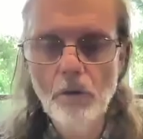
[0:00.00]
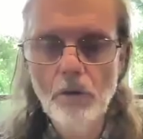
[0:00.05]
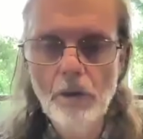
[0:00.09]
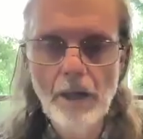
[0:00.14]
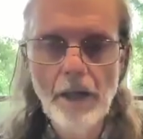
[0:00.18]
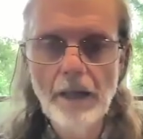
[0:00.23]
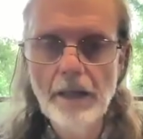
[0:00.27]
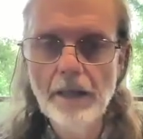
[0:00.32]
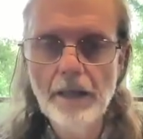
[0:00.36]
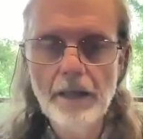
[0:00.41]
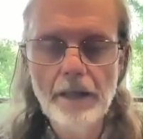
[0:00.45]

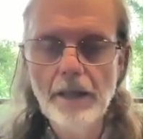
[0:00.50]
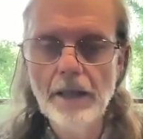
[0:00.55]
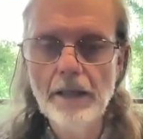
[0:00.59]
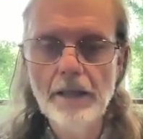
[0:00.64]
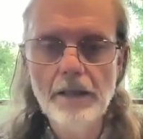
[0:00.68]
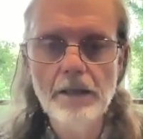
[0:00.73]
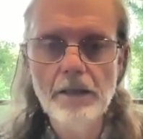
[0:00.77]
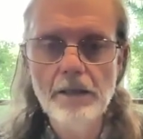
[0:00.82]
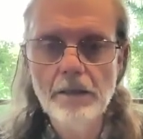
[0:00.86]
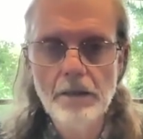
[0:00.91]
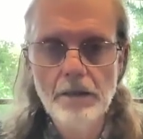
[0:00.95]
organic,
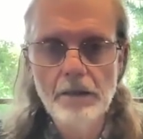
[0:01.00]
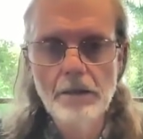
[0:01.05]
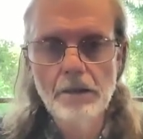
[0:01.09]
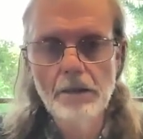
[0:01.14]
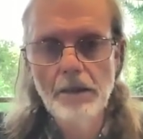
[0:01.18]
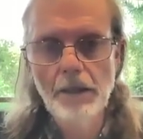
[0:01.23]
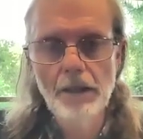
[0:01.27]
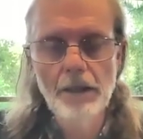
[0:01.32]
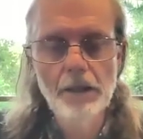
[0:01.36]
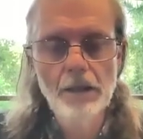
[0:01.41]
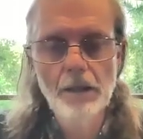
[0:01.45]

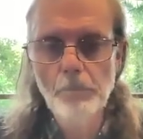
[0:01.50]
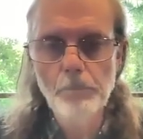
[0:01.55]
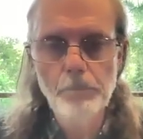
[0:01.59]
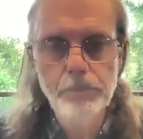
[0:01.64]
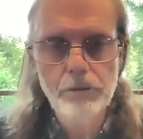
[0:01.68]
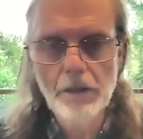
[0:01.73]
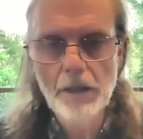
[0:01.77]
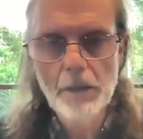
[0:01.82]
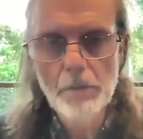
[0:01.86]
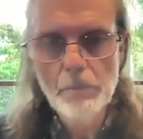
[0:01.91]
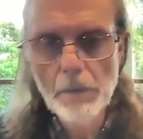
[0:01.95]
getting a
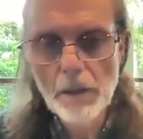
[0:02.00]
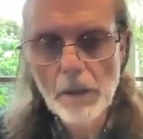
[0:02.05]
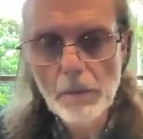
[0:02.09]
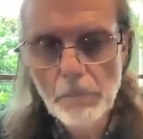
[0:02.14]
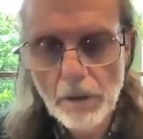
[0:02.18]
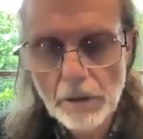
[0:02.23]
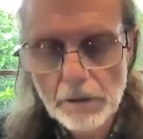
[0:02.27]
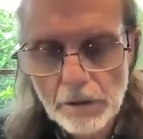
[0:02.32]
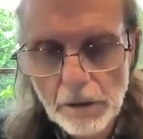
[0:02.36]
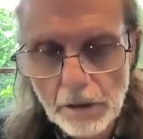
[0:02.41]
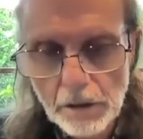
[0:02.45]

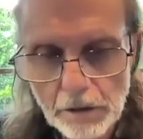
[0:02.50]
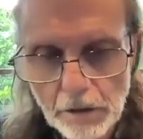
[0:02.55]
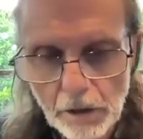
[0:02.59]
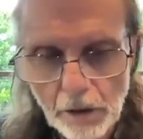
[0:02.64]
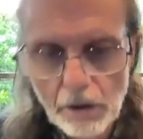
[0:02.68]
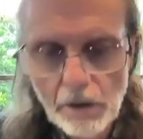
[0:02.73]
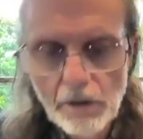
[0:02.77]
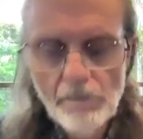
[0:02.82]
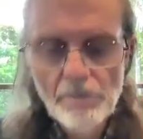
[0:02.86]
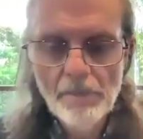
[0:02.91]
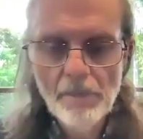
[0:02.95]
premium on,
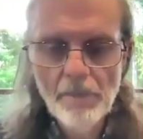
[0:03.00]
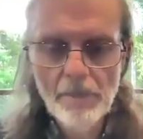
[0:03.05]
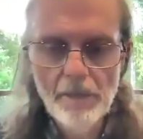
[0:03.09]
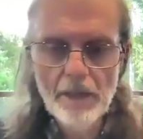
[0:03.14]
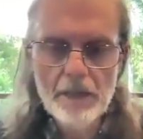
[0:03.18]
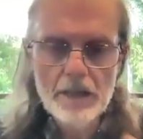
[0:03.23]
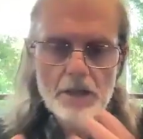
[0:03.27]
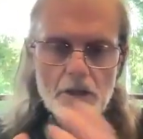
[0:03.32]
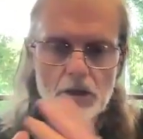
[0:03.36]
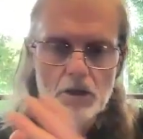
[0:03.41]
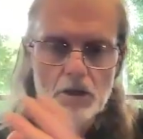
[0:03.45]

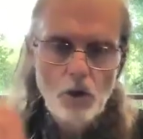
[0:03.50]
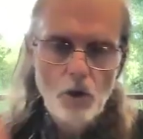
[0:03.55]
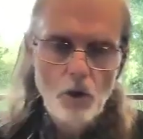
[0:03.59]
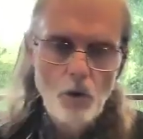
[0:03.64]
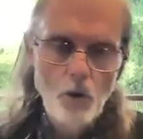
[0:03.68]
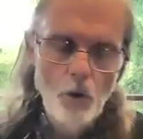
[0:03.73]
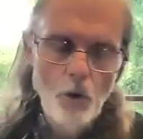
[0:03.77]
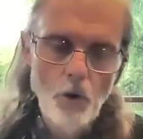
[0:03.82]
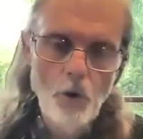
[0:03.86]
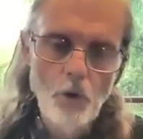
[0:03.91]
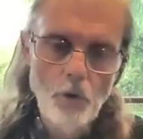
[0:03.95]
these are
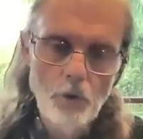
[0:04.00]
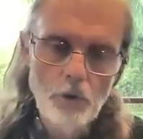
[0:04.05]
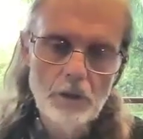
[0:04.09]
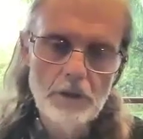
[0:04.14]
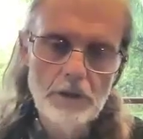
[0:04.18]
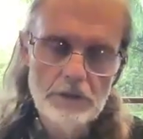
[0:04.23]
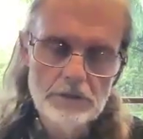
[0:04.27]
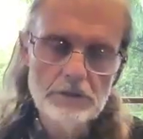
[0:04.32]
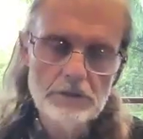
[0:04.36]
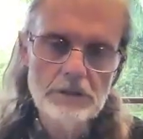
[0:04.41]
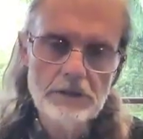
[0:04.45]
all
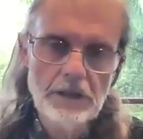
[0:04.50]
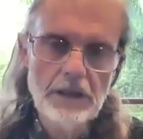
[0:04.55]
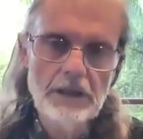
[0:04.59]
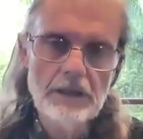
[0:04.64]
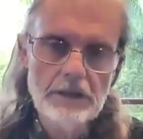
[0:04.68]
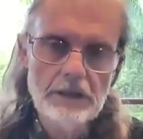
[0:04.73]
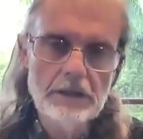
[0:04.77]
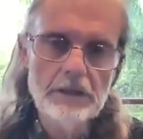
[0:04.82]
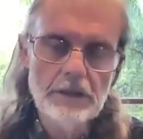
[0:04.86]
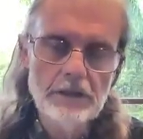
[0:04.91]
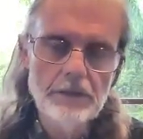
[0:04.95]

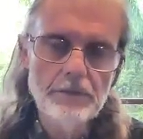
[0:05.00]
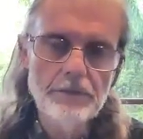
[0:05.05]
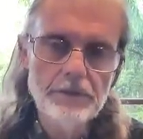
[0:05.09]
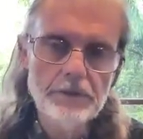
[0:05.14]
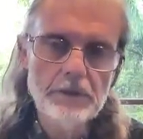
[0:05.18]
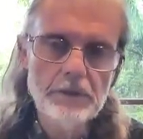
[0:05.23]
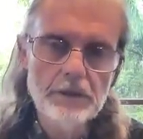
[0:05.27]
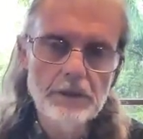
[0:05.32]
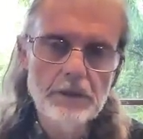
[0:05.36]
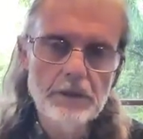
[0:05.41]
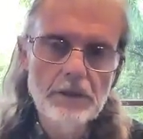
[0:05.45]

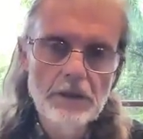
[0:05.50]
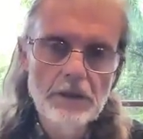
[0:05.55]
incentives.